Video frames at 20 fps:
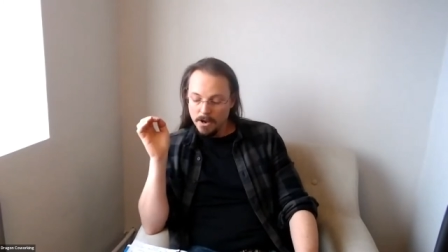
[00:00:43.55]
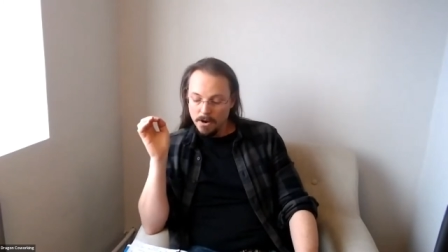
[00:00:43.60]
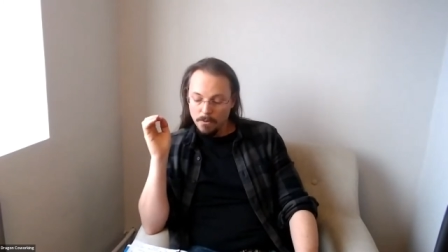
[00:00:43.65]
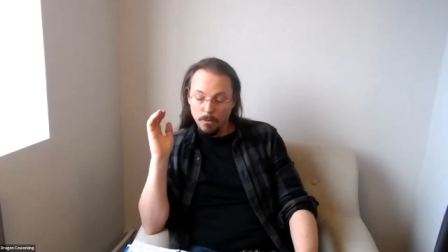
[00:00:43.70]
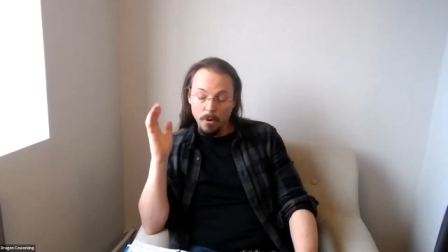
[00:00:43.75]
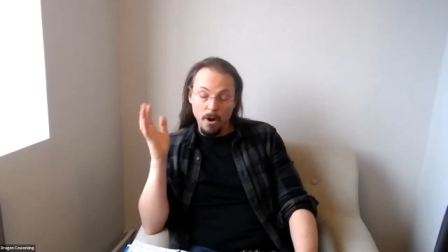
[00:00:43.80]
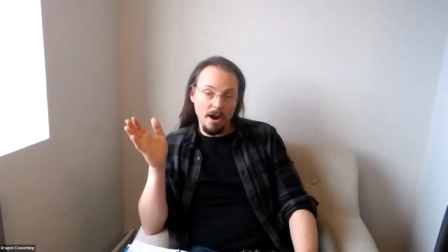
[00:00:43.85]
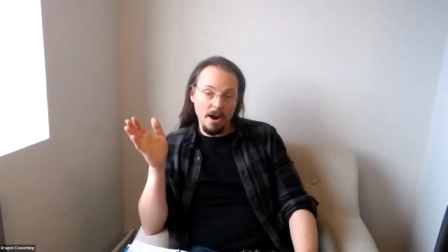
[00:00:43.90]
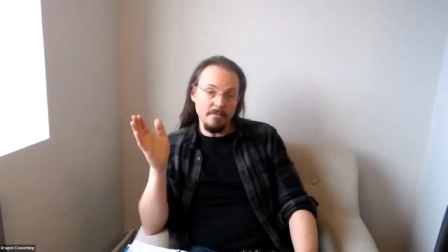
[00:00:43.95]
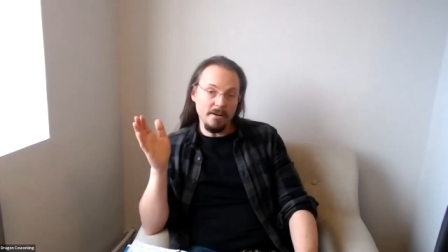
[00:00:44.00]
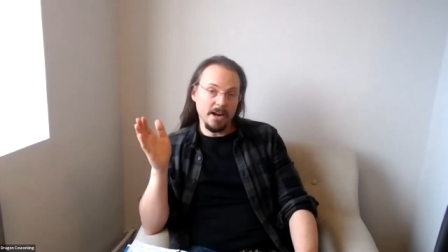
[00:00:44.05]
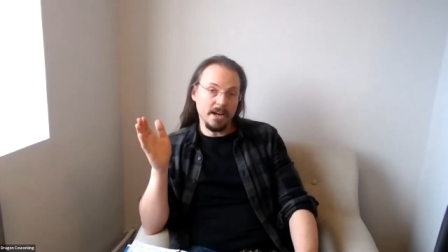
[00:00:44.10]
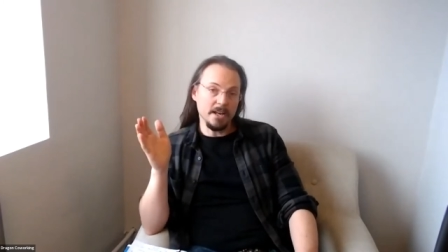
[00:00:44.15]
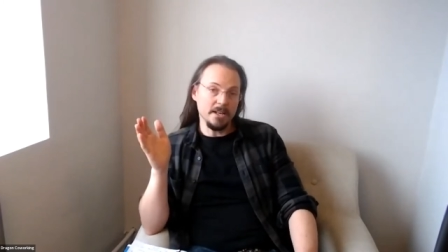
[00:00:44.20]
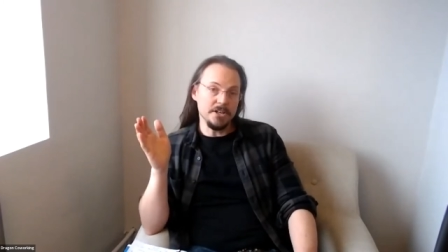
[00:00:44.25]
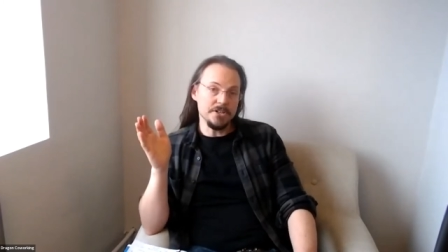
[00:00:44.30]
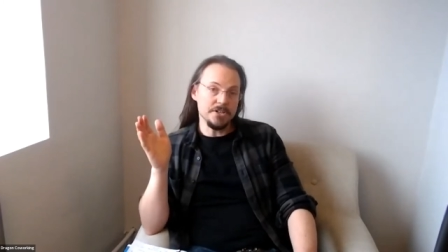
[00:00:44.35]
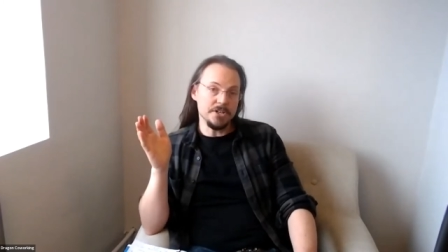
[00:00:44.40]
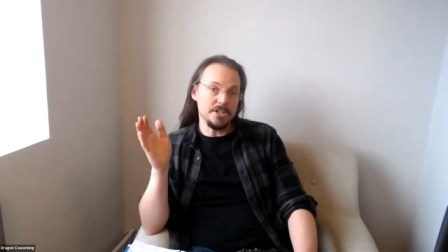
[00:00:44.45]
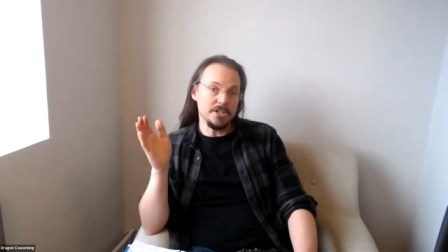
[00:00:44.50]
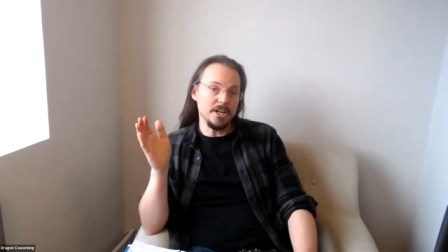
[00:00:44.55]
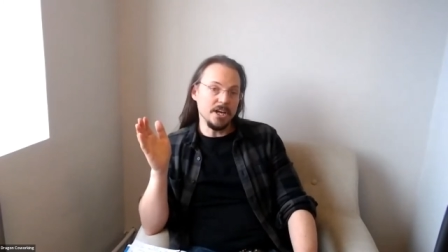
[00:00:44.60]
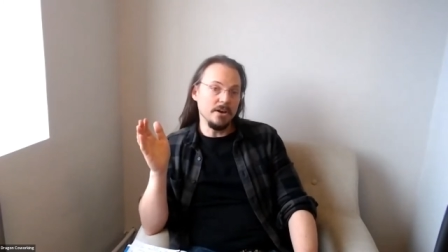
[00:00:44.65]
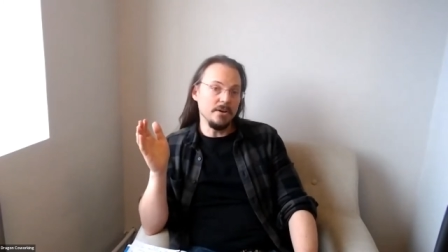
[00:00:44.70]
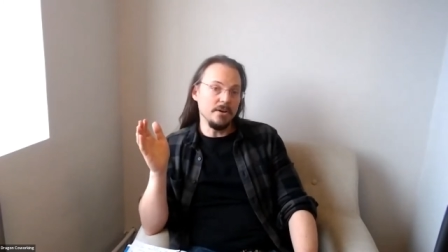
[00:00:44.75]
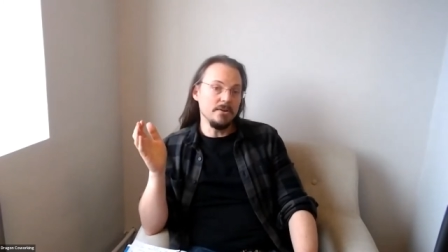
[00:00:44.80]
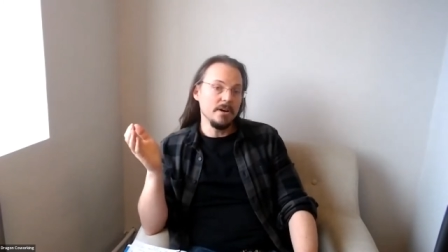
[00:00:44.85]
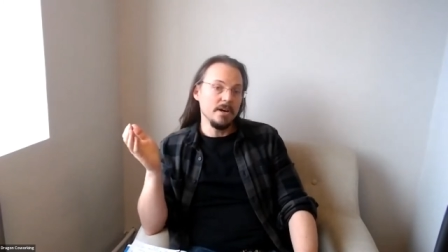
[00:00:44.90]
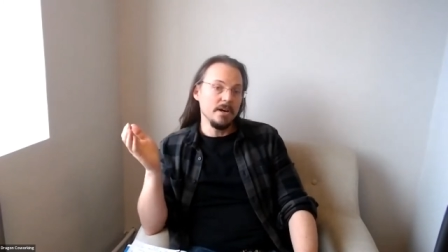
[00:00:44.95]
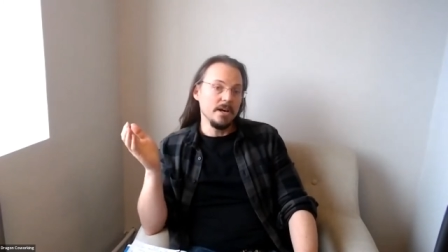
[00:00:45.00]
what I reckon you should
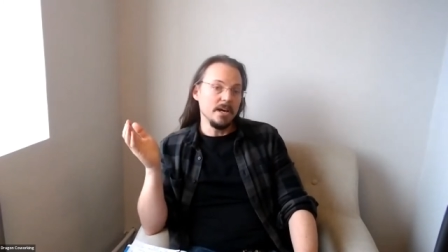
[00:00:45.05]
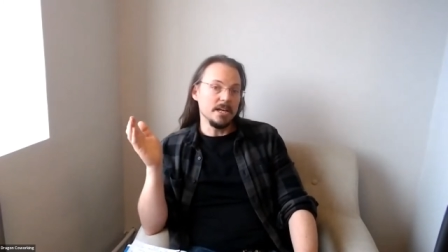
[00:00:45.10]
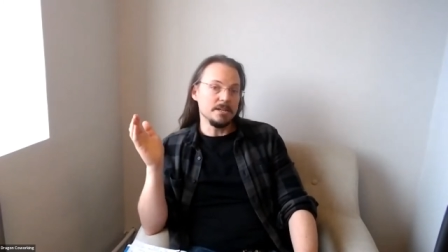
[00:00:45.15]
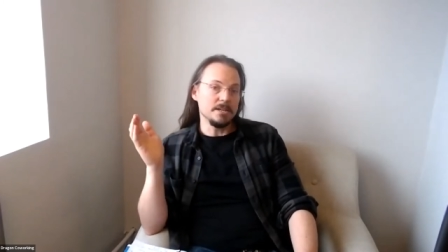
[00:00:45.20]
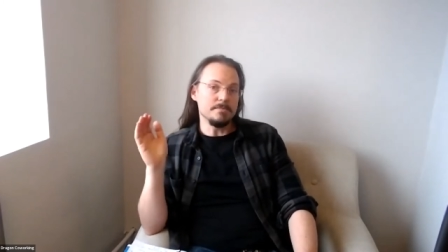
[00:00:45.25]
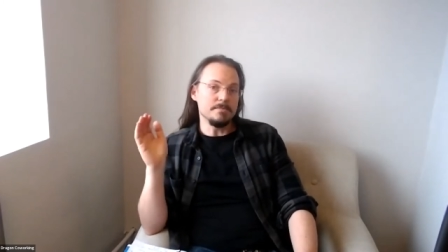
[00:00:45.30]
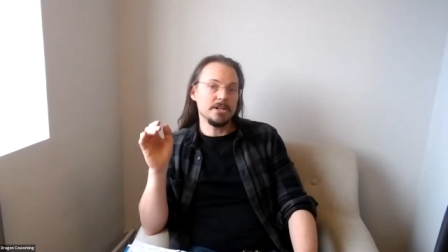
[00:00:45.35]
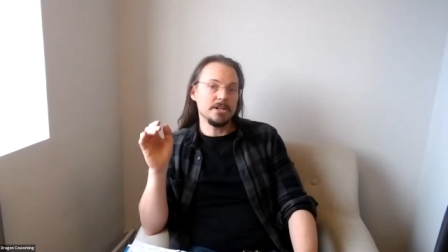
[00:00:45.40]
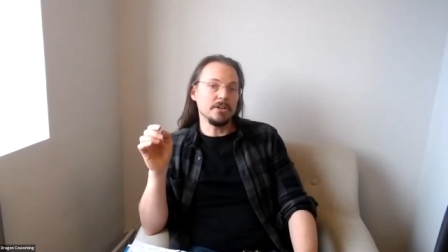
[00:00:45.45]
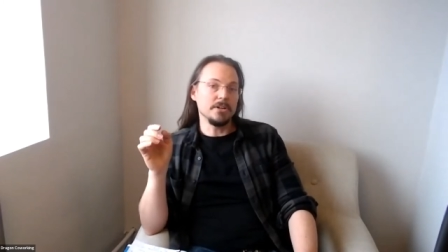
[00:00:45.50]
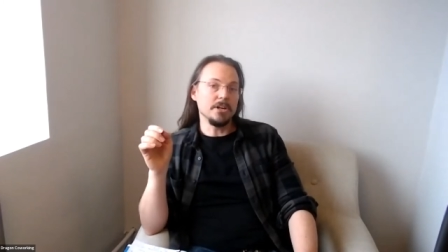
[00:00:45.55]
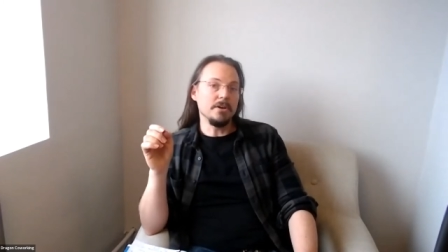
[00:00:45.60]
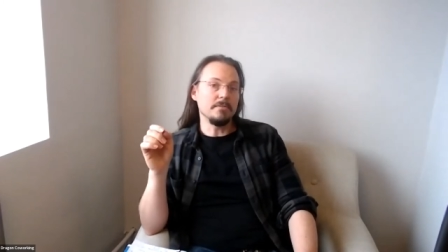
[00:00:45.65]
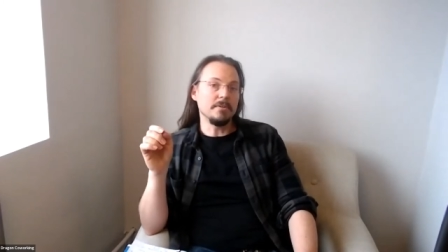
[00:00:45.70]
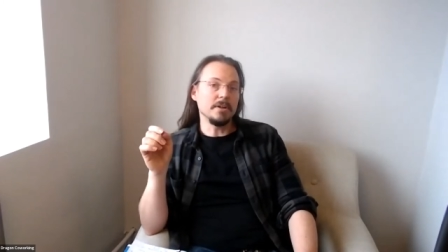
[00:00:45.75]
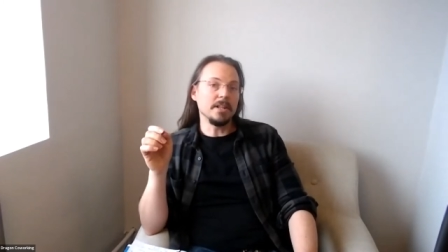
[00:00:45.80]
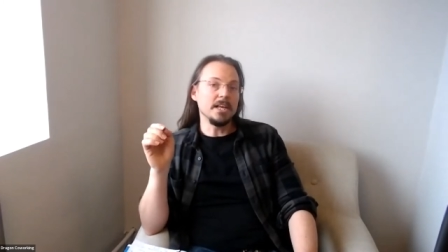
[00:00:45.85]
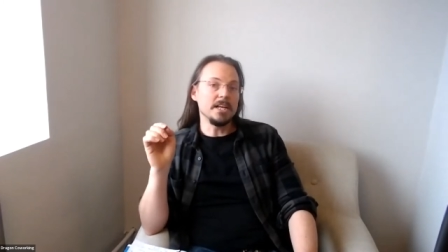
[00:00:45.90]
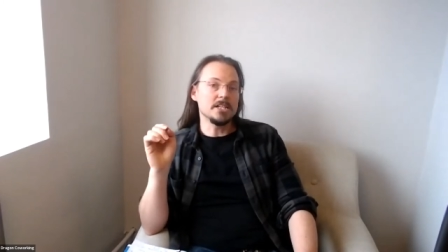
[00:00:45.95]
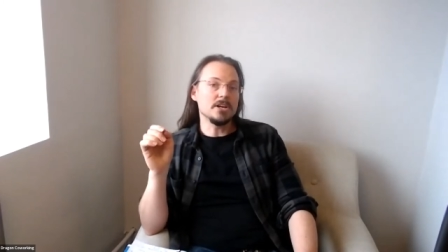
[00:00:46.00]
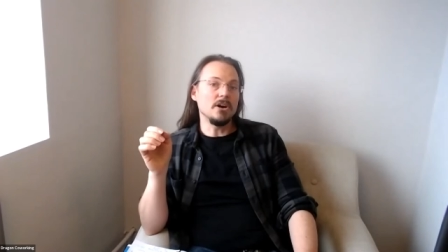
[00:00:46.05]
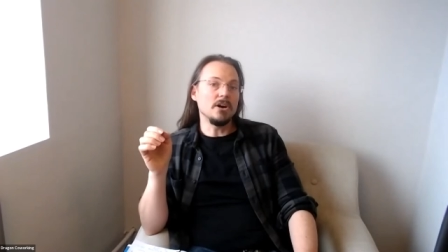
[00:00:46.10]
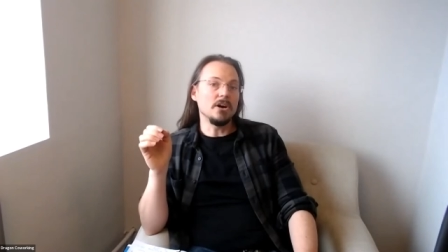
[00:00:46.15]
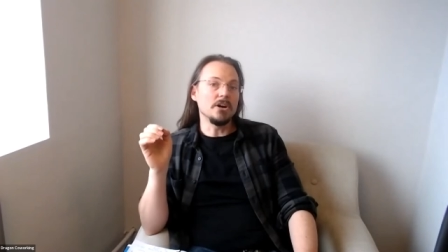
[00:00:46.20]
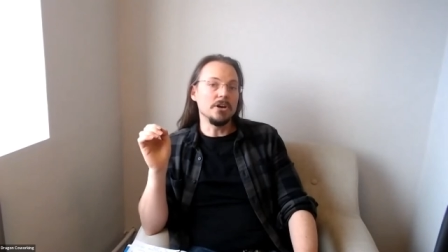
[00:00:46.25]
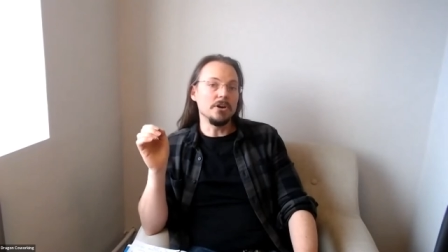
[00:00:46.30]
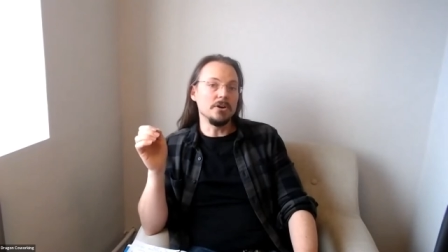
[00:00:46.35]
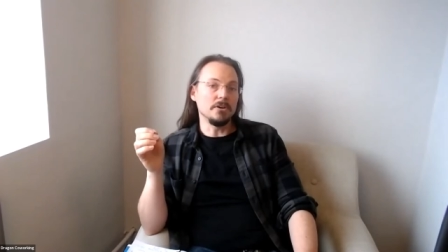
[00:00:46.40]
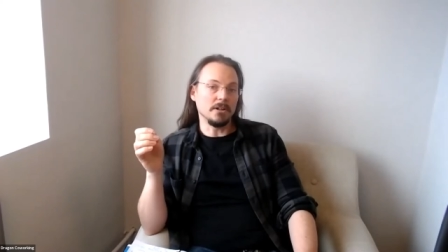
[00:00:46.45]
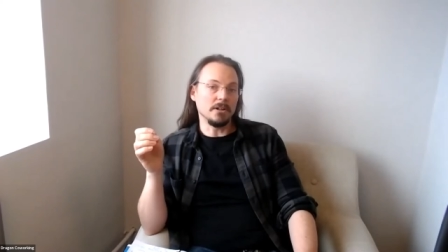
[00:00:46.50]
do is make sure that you've at least got a
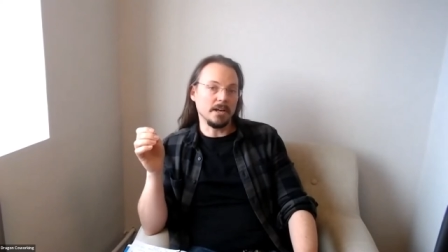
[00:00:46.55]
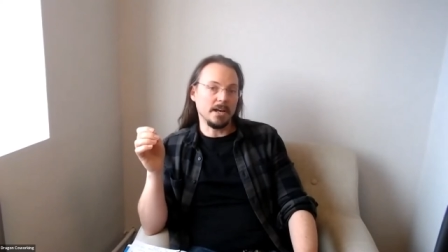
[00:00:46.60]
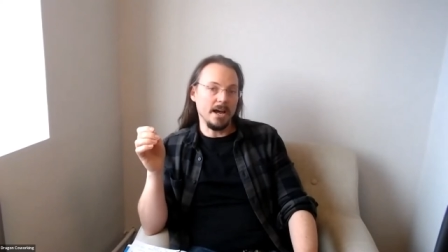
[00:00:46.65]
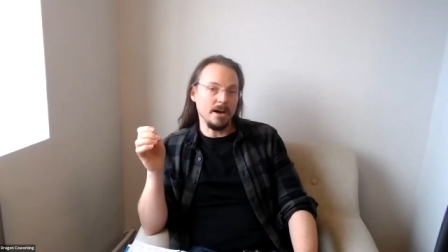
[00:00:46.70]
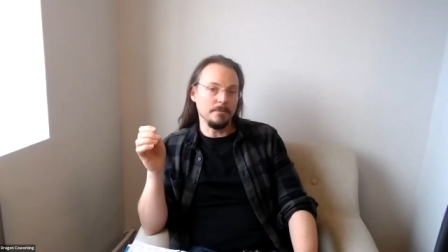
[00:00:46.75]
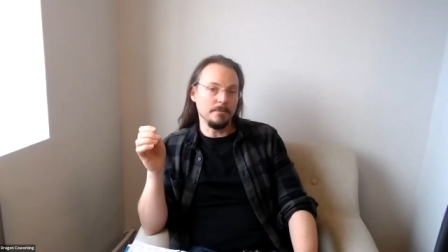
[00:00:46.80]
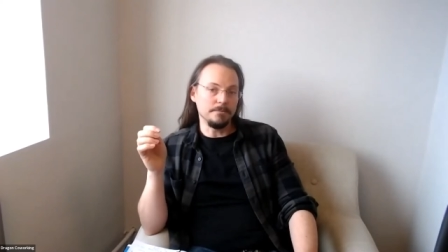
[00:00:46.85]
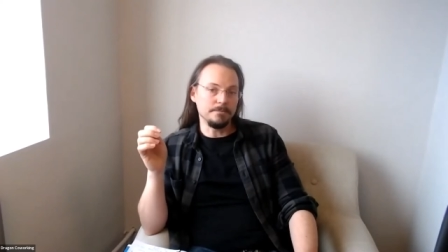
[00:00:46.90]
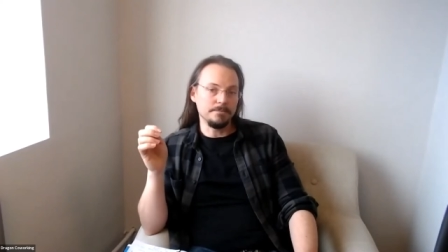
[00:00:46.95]
Google account.